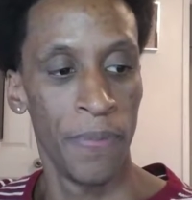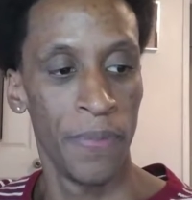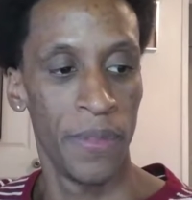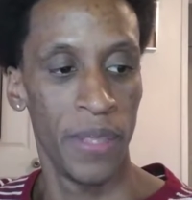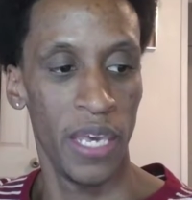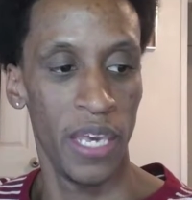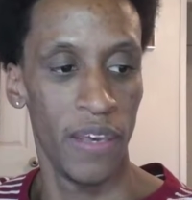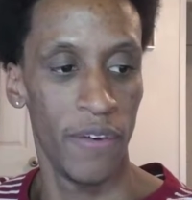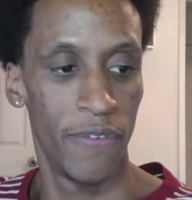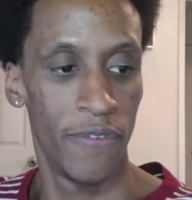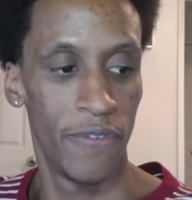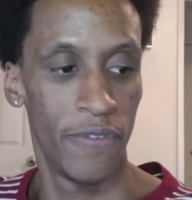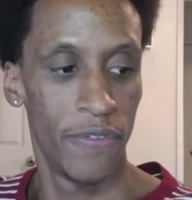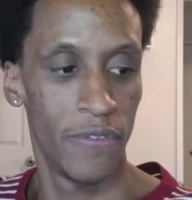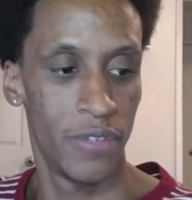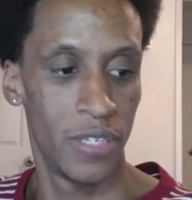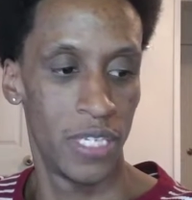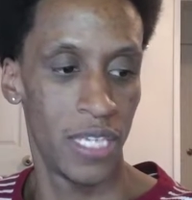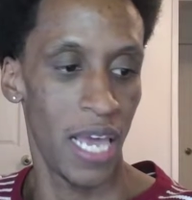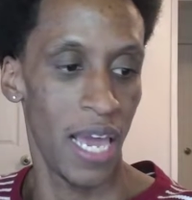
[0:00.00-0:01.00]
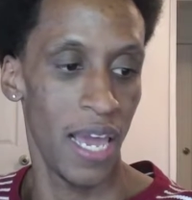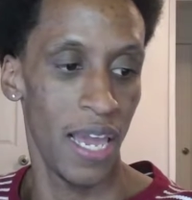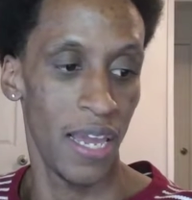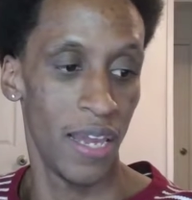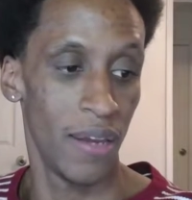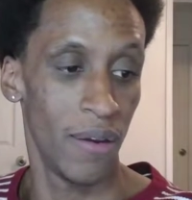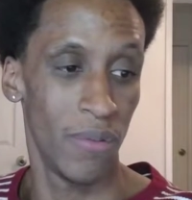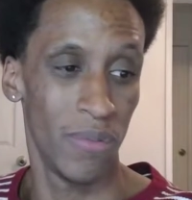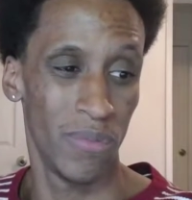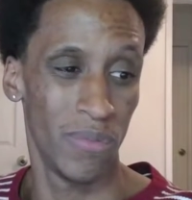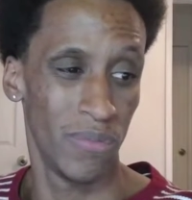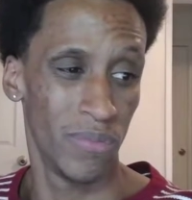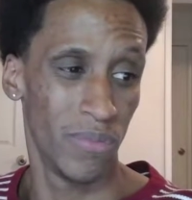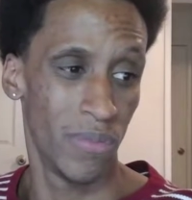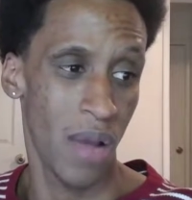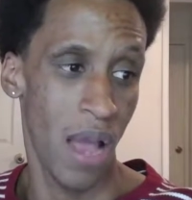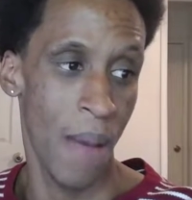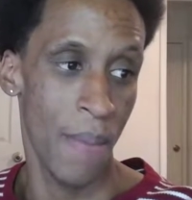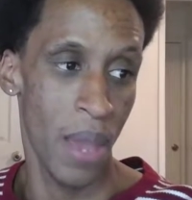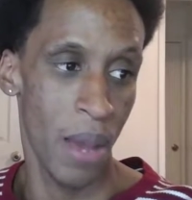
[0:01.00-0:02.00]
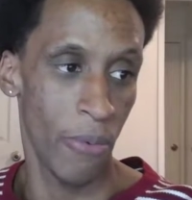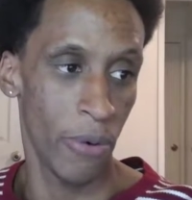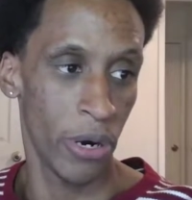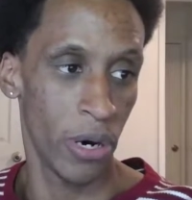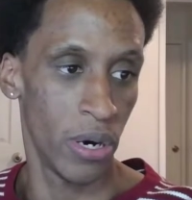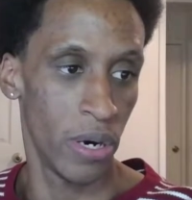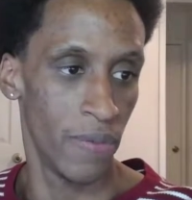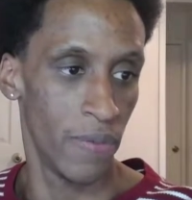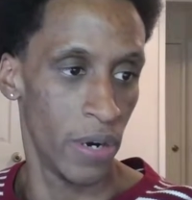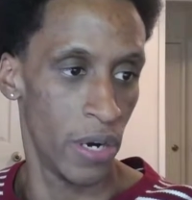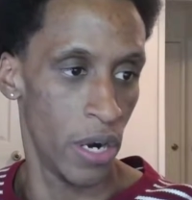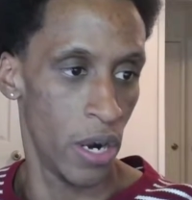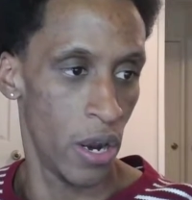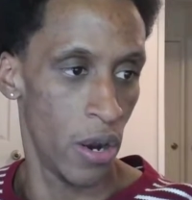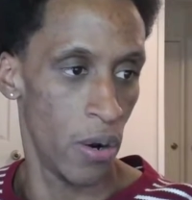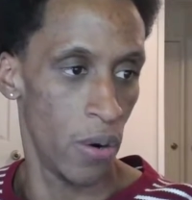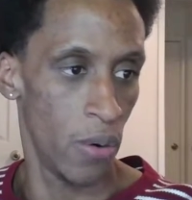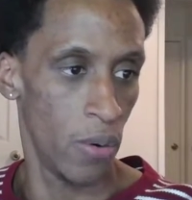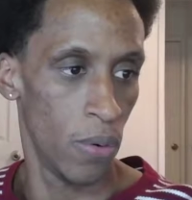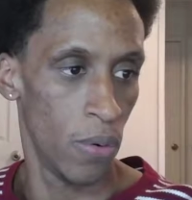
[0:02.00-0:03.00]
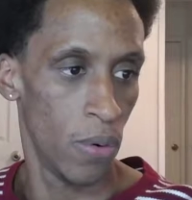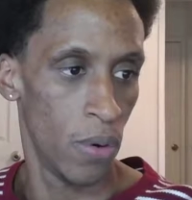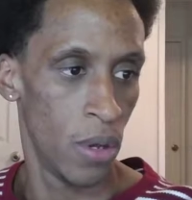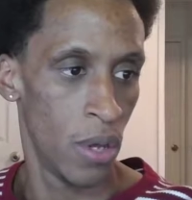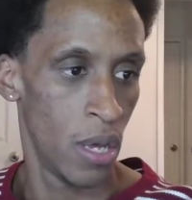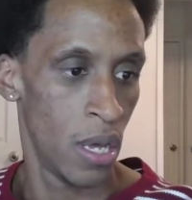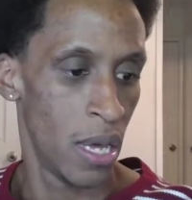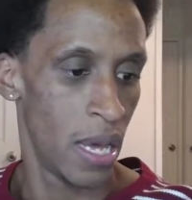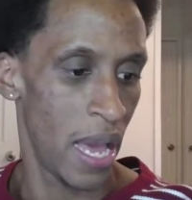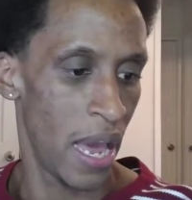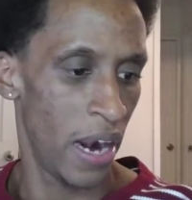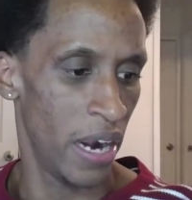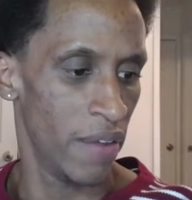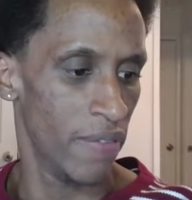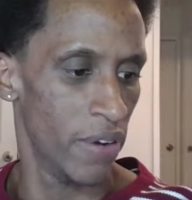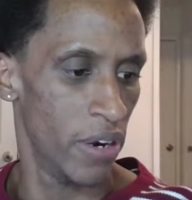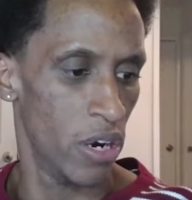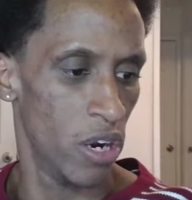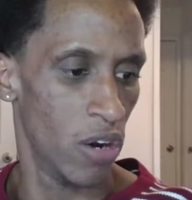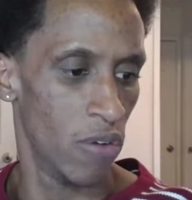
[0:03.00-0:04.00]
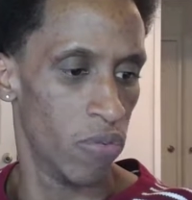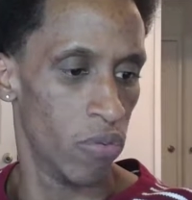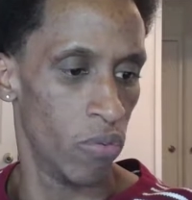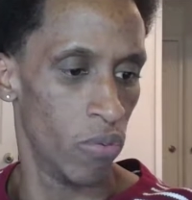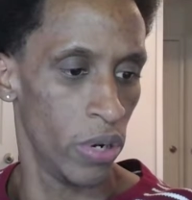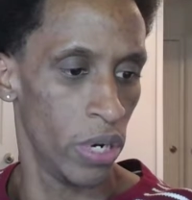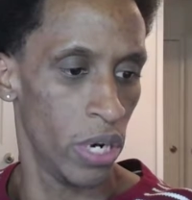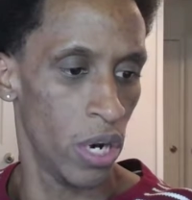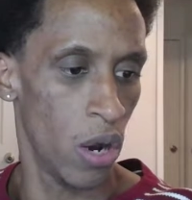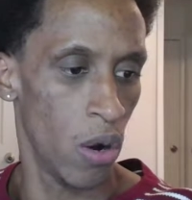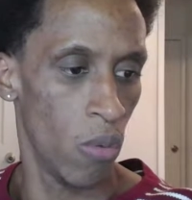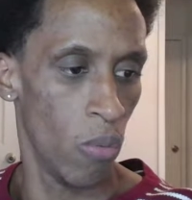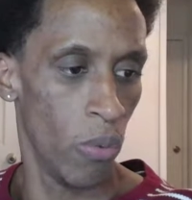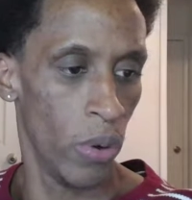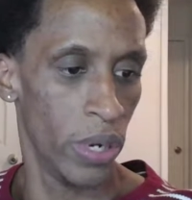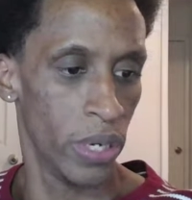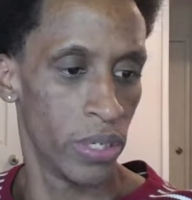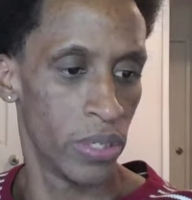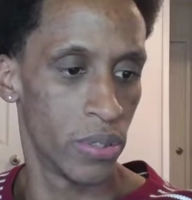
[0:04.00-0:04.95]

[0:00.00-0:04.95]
If, say, we don't even know. I don't even know if we know what